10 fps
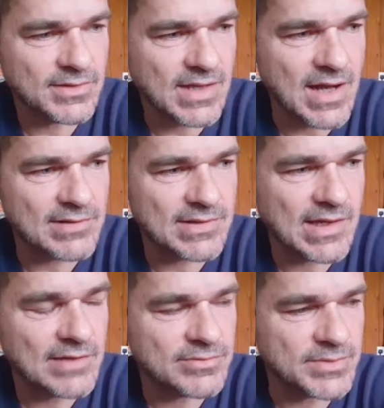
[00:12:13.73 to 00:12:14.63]
current
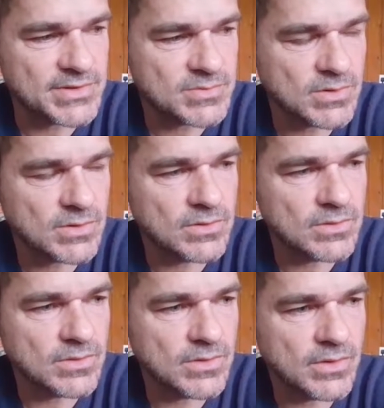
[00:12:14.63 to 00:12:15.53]
government.
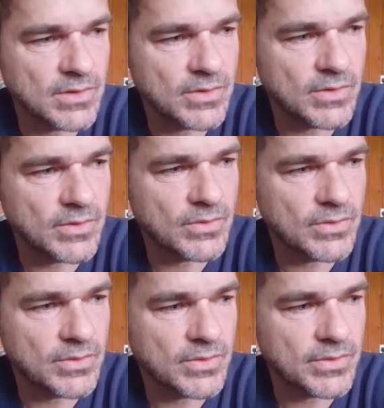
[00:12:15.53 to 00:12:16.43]
Well,
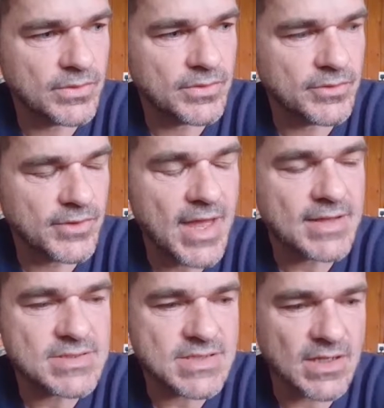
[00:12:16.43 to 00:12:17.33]

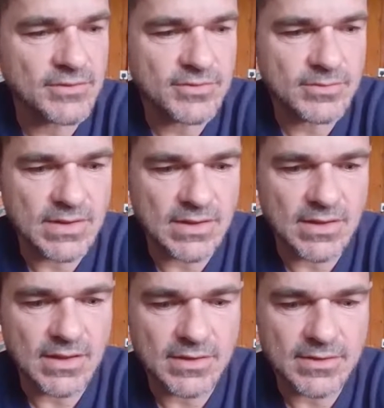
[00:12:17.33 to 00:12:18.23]
that sounds to me
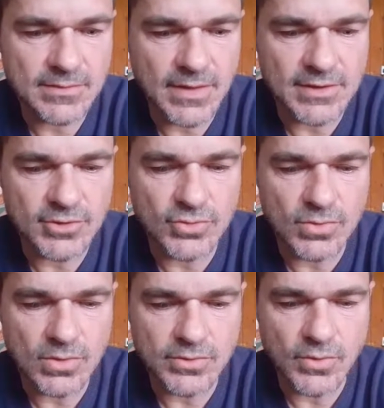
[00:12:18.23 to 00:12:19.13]
like a New
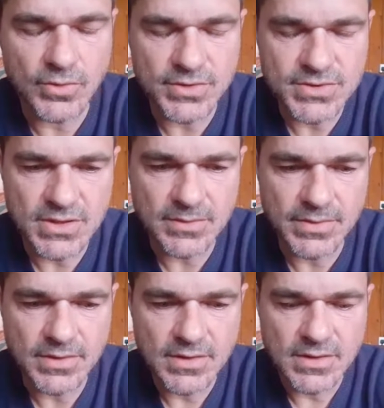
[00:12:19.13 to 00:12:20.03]
World Order type
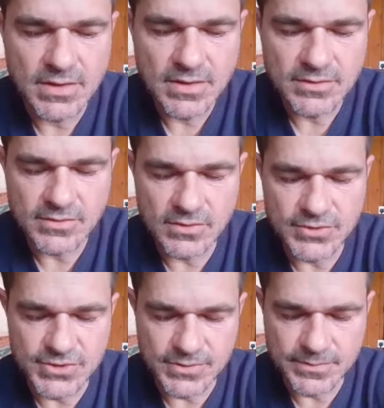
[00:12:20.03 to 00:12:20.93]

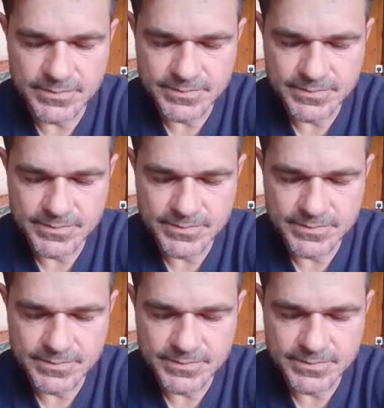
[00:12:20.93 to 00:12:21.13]
solution.